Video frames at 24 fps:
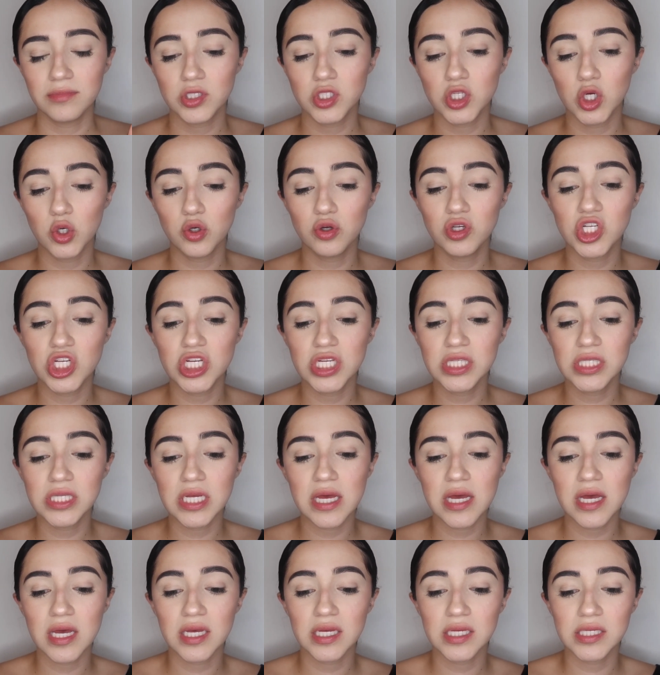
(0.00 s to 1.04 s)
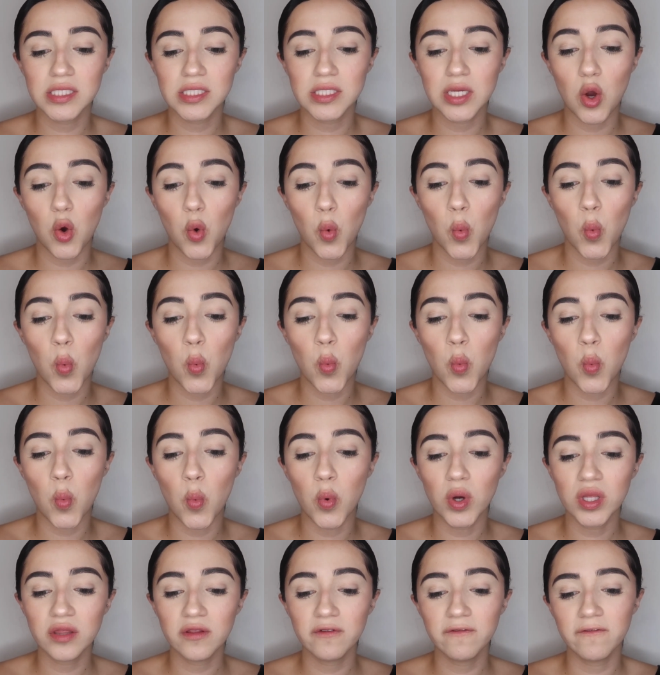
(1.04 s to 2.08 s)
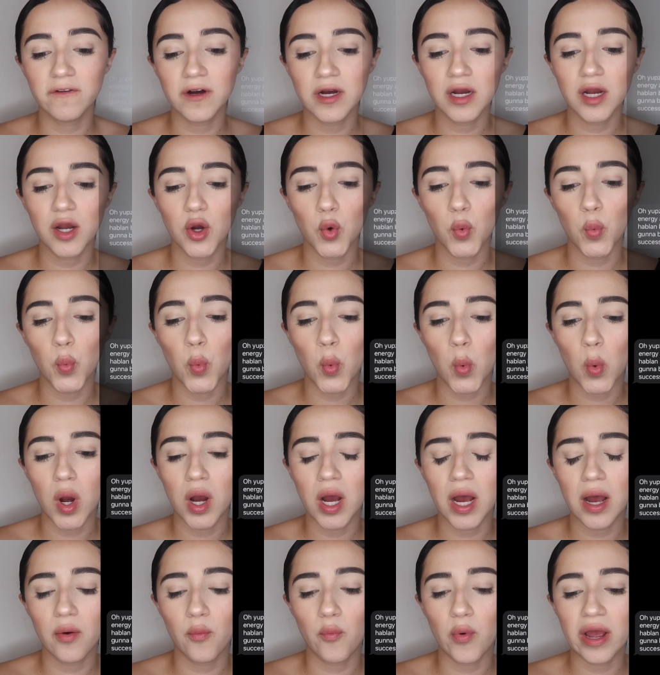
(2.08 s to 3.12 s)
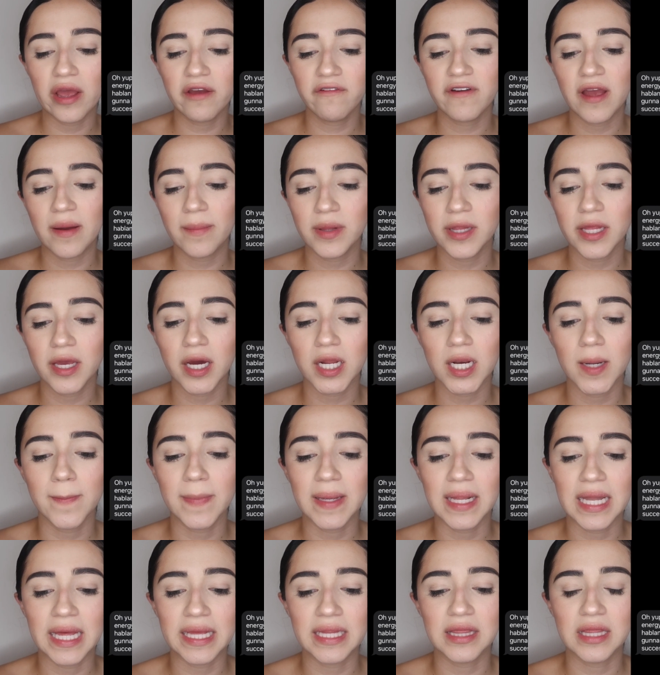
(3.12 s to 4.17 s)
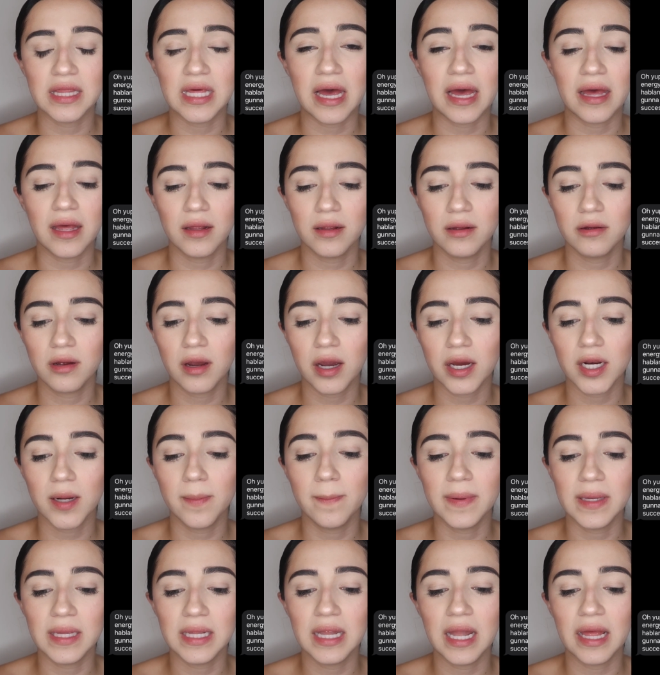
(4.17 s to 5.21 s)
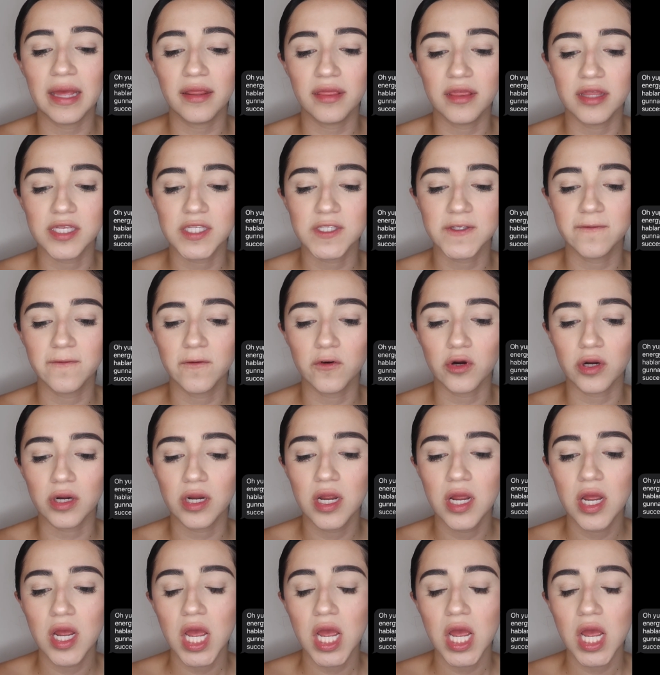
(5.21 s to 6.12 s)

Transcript: So she says, what the fuck? Why family gotta be like that? Gotta be like this for?